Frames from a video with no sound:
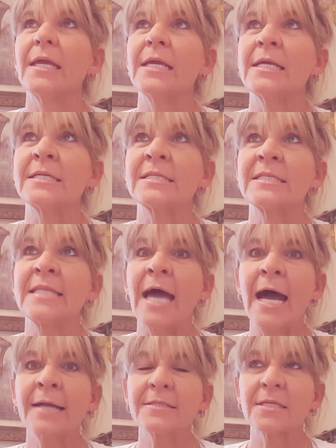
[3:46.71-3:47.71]
is
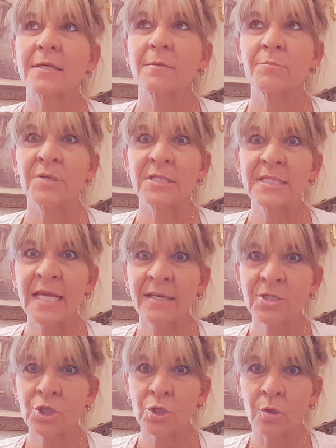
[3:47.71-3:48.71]
that
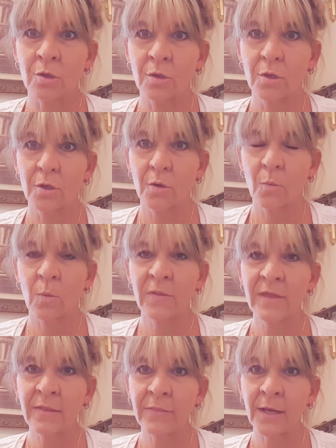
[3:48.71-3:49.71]
potential
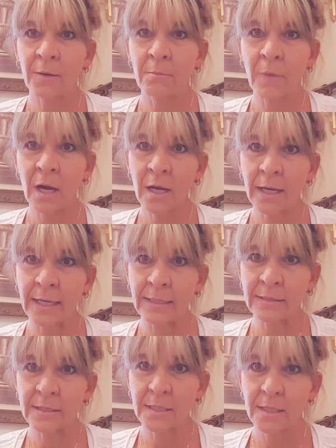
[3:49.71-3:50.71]
within their
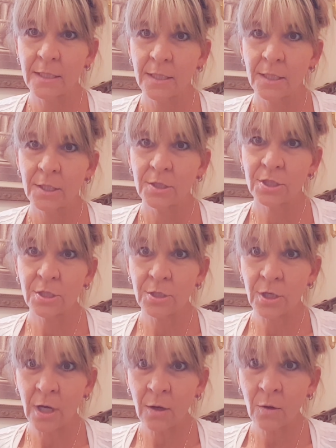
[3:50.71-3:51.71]
mind to
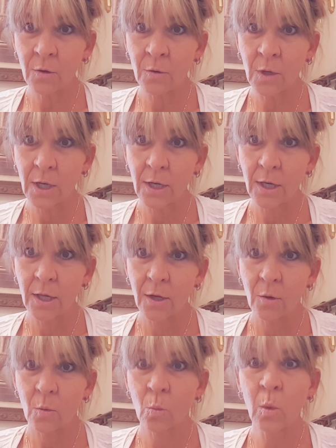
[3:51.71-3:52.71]
know
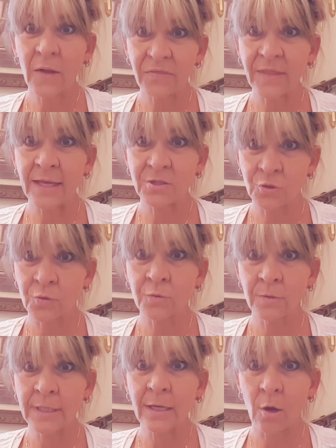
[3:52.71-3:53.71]
what they
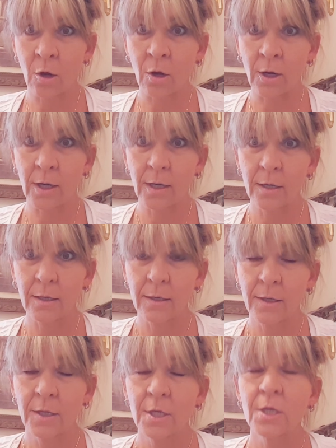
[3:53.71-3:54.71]
truly are.
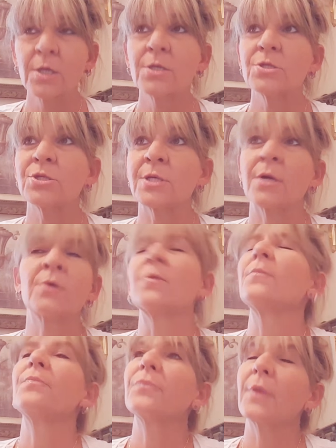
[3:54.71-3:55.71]
So
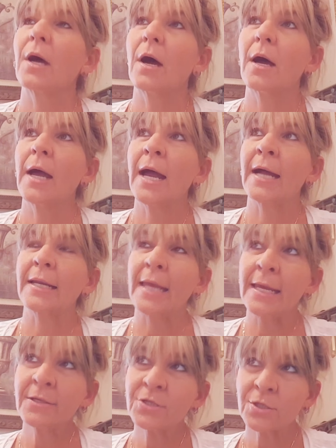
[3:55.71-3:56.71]
at
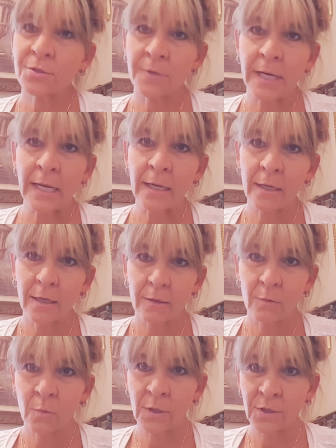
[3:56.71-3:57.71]
age three,
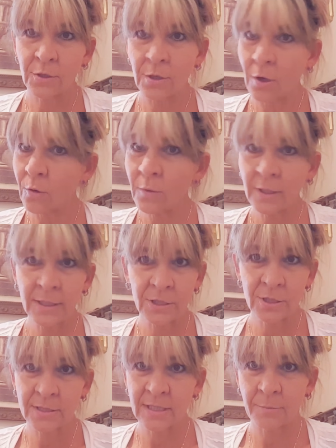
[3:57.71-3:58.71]
with no
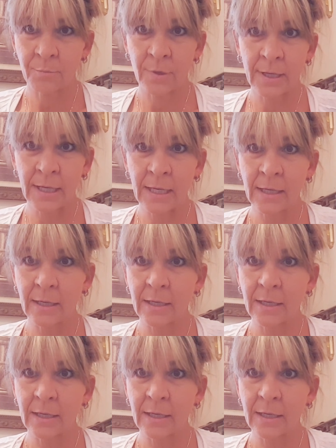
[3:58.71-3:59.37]
religious upbringing,